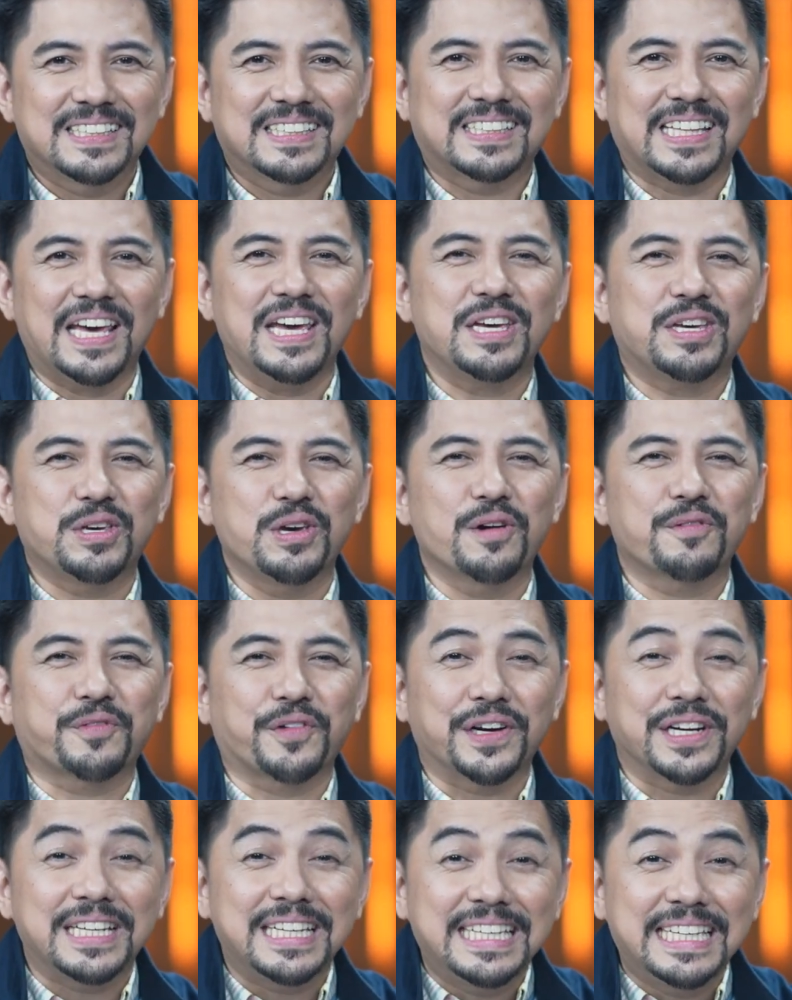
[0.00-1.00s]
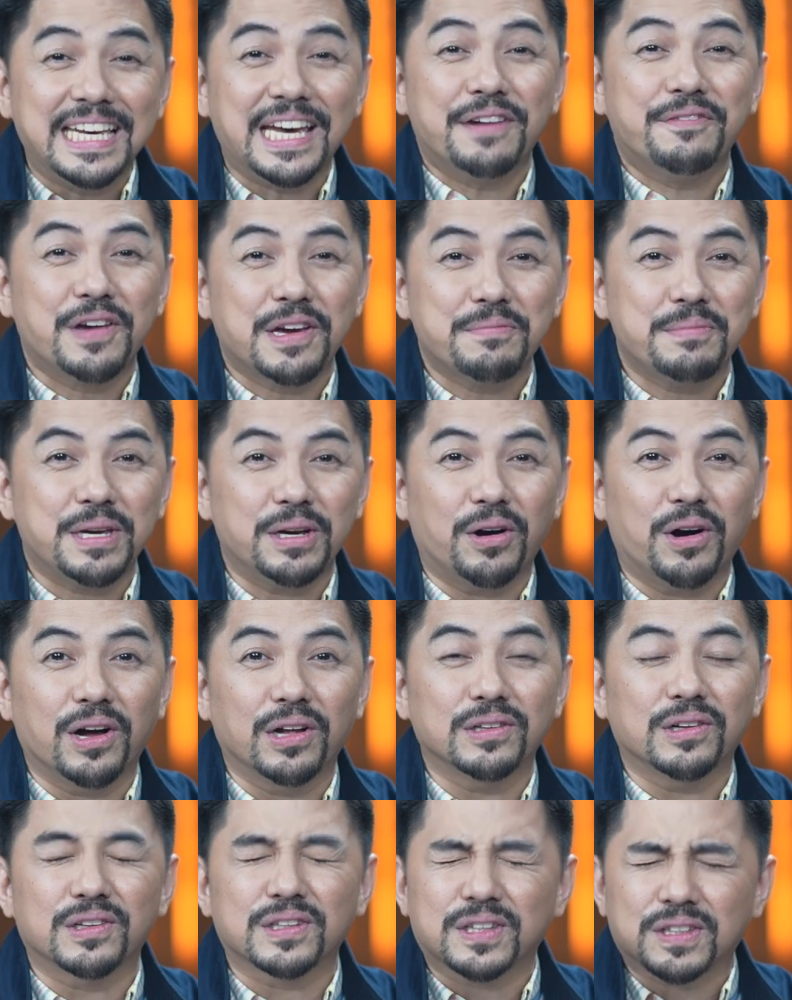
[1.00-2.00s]
thank you for giving me
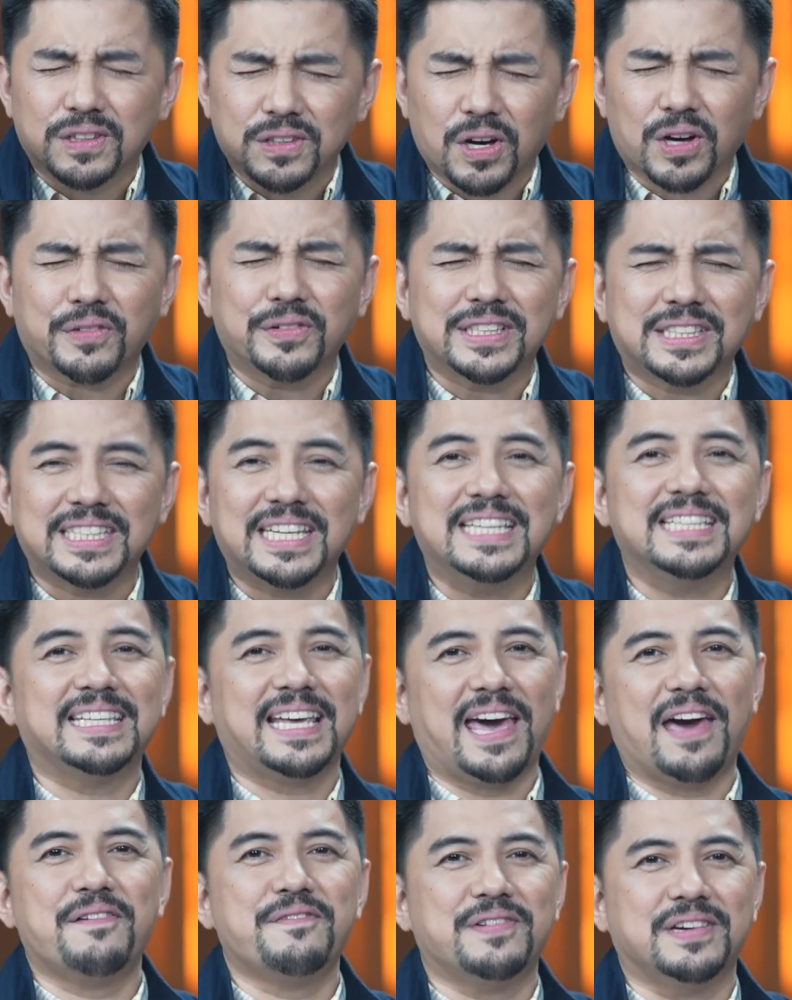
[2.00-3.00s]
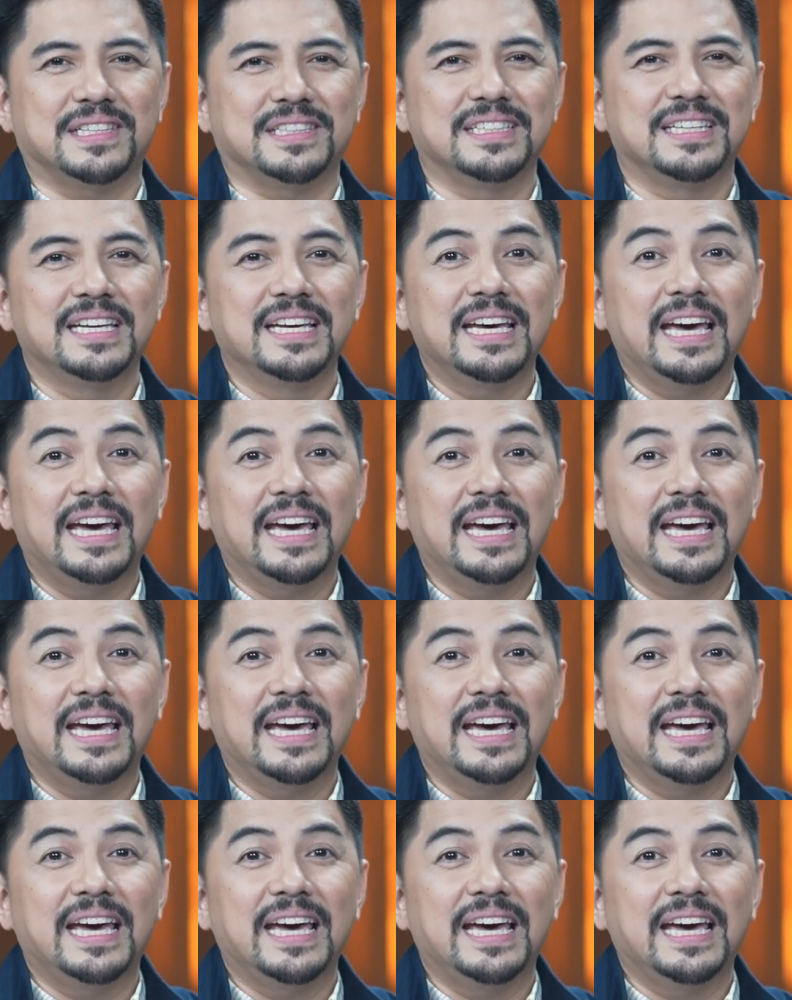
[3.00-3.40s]
all authority in heaven